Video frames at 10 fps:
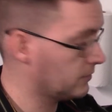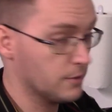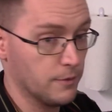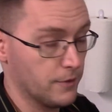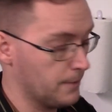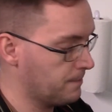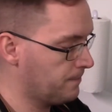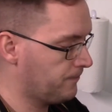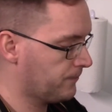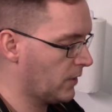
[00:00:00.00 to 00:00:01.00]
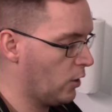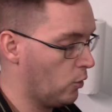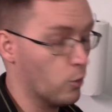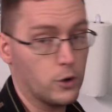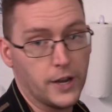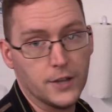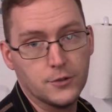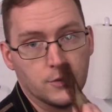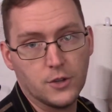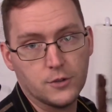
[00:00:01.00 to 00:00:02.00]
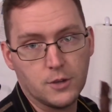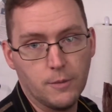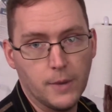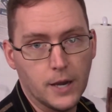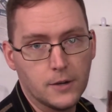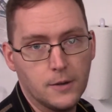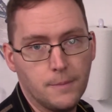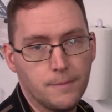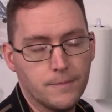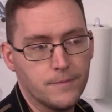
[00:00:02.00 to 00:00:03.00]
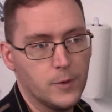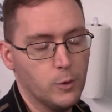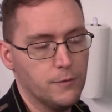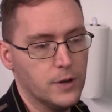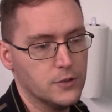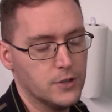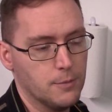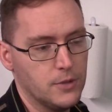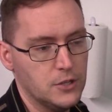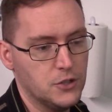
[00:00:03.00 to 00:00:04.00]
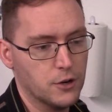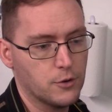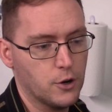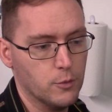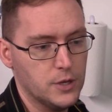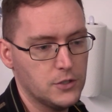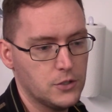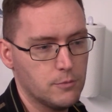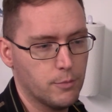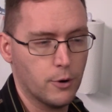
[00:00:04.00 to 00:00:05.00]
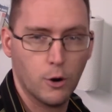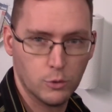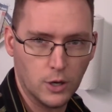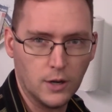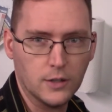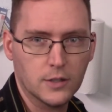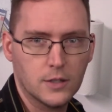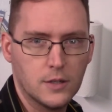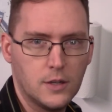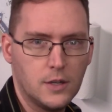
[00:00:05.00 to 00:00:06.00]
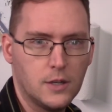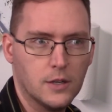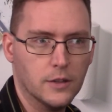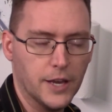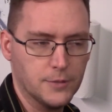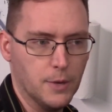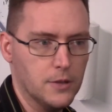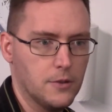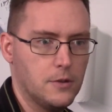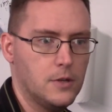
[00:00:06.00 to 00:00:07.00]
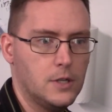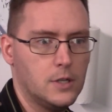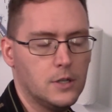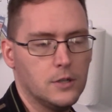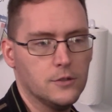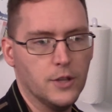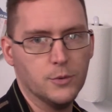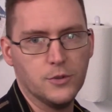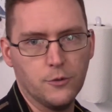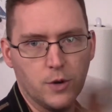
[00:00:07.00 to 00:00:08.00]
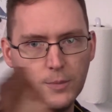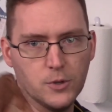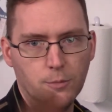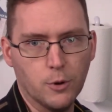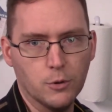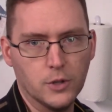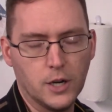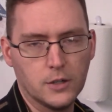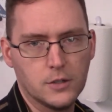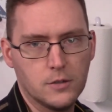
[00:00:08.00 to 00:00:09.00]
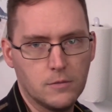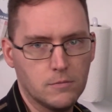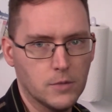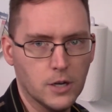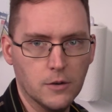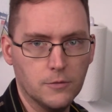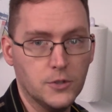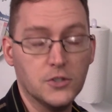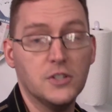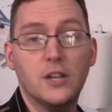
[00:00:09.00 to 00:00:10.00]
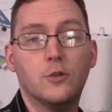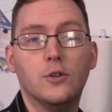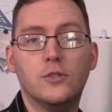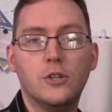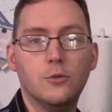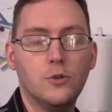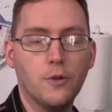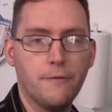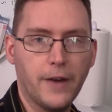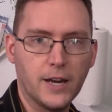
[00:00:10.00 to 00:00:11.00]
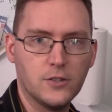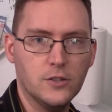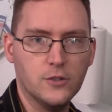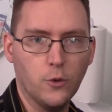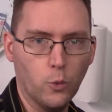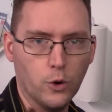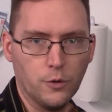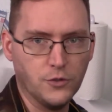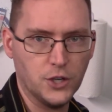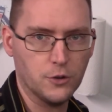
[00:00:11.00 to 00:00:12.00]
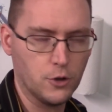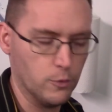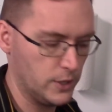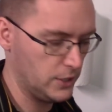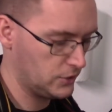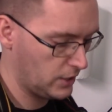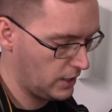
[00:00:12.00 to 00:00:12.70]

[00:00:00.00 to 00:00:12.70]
It's gonna be fun. Warcaster is also coming back. We finished up the Jericho Reach prologue last month. So that was a three episode prologue of just introducing you to the factions in the world of Jericho Reach.